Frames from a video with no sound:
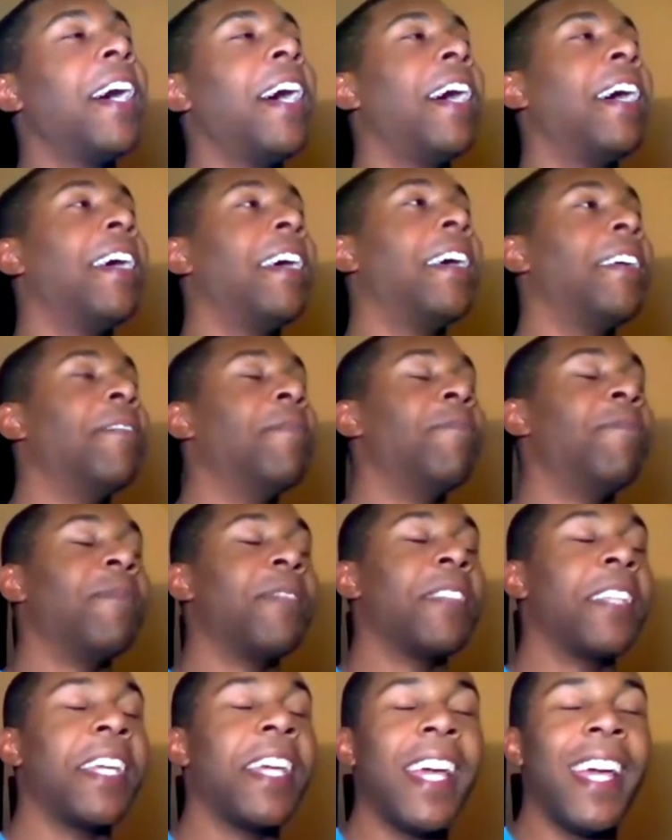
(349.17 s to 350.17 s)

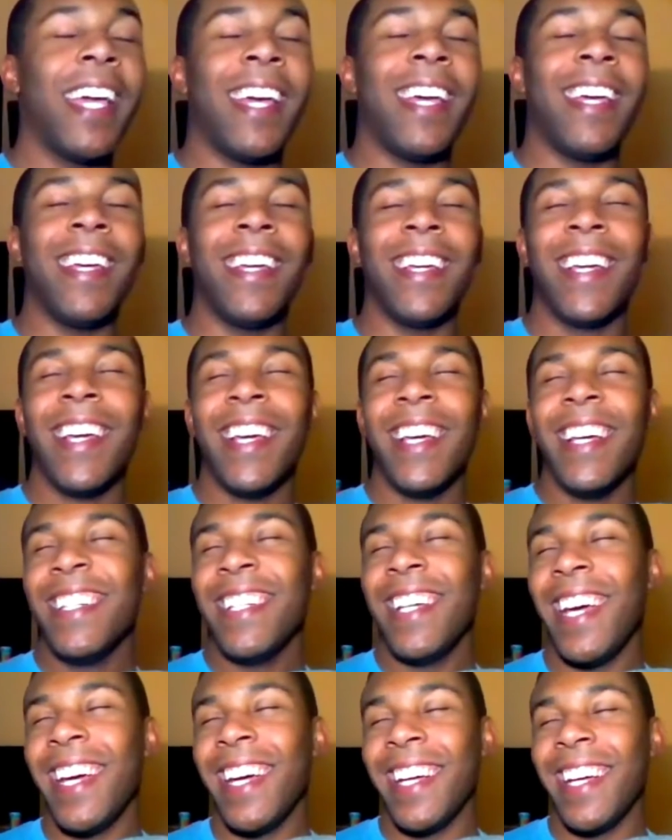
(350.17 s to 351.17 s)
And
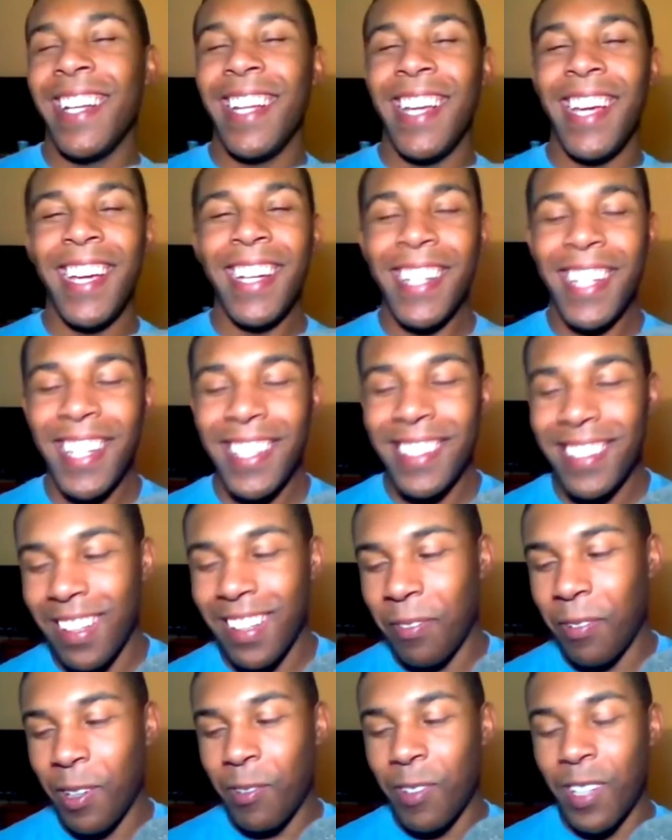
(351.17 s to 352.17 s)
it gets to
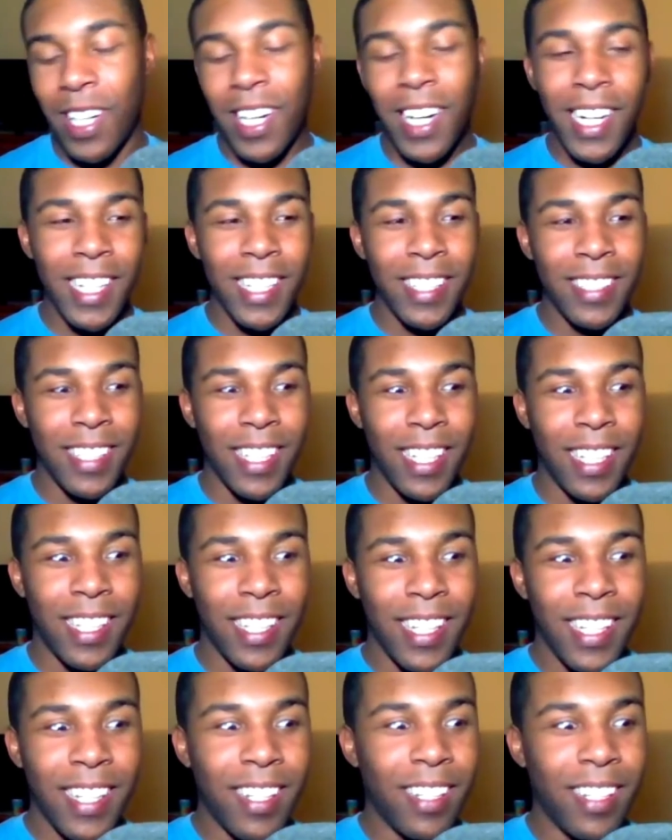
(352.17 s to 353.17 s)
the point where Kaguya's like,
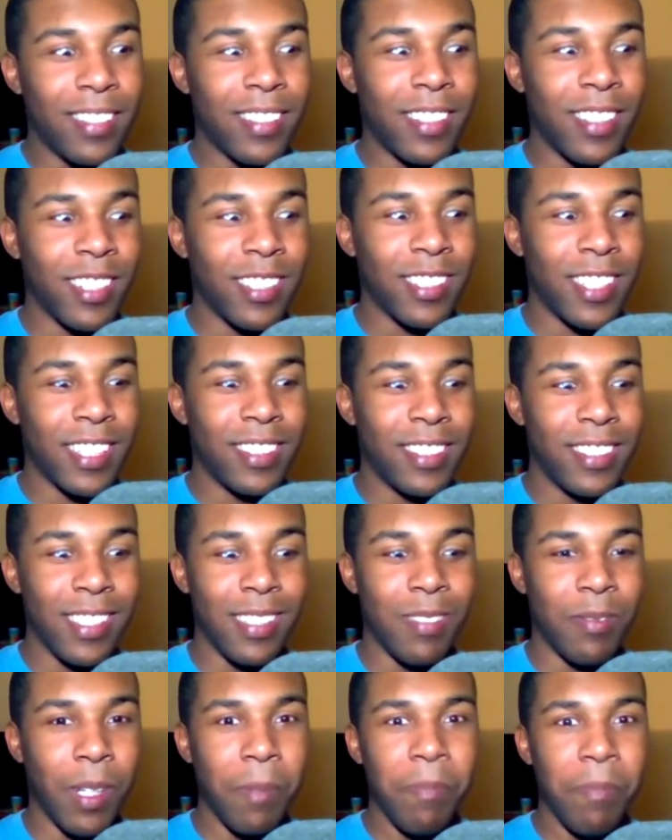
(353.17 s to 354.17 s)
this girl's going to
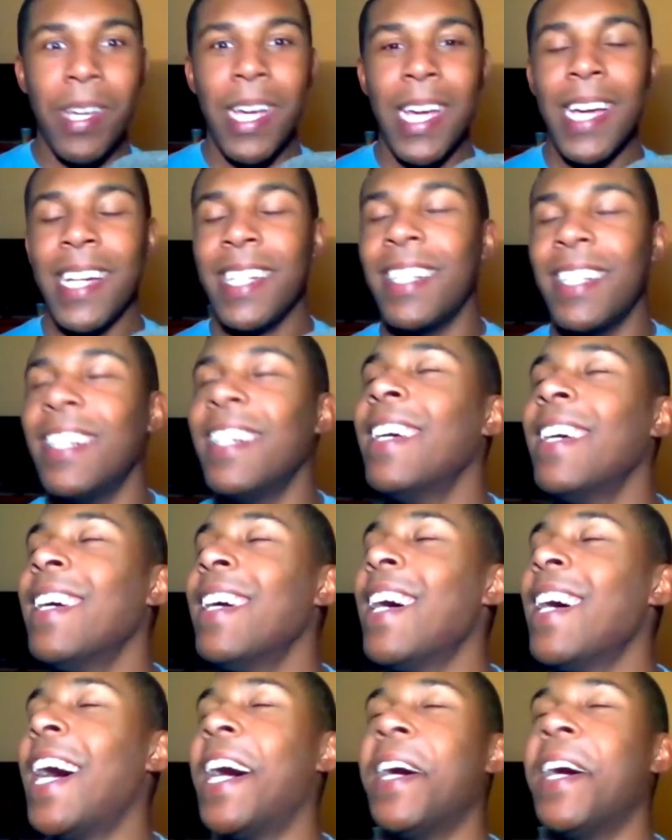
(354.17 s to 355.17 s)
steal my man,
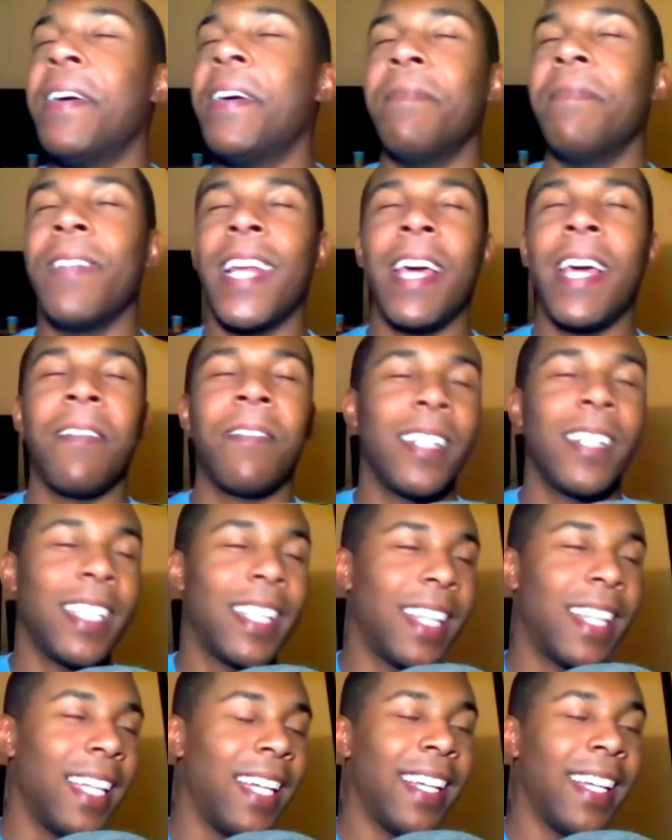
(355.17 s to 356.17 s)
and
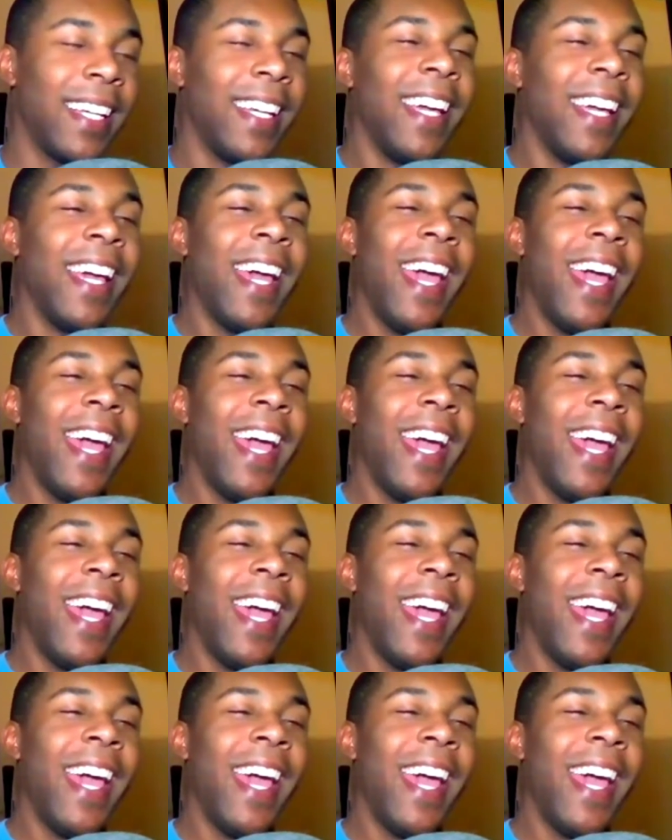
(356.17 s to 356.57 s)
everything.